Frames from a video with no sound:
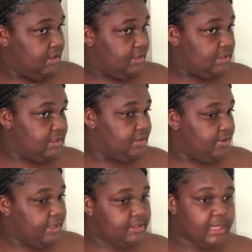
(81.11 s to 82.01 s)
this is the new
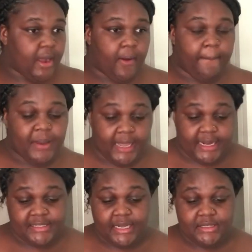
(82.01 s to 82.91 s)
hairstyle. But like
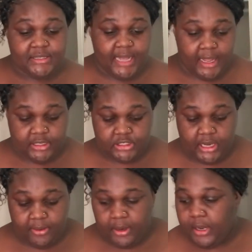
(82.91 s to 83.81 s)
I said, I just got the
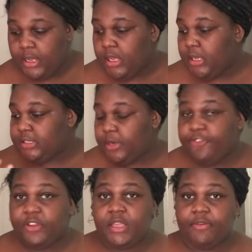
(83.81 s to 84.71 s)
shower. So
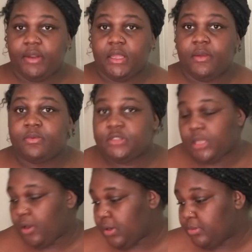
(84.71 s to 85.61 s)
we're finna get ready.
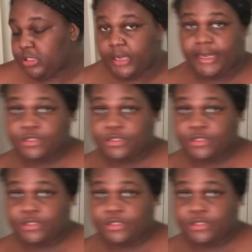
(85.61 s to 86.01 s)
So let me show you guys